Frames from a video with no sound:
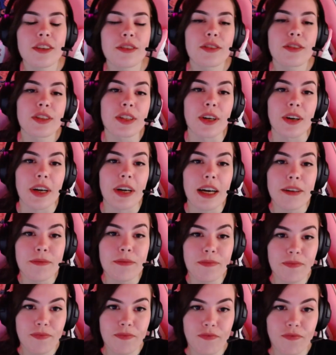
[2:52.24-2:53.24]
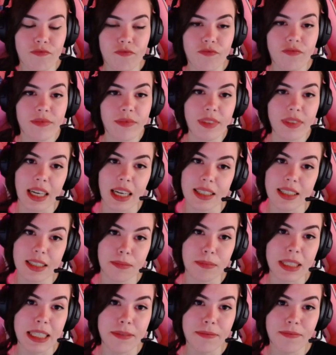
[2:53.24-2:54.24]
So yeah, that's
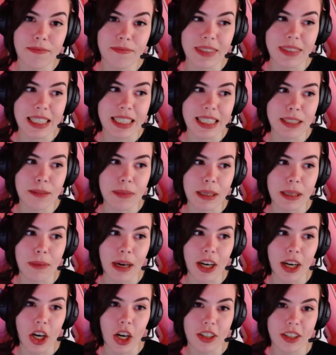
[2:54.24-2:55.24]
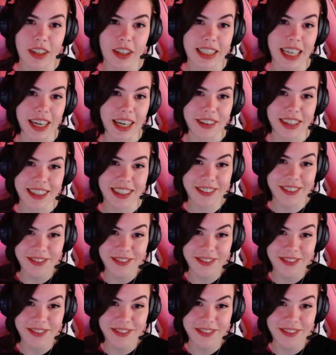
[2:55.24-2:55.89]
me. It's been my lockdown diary.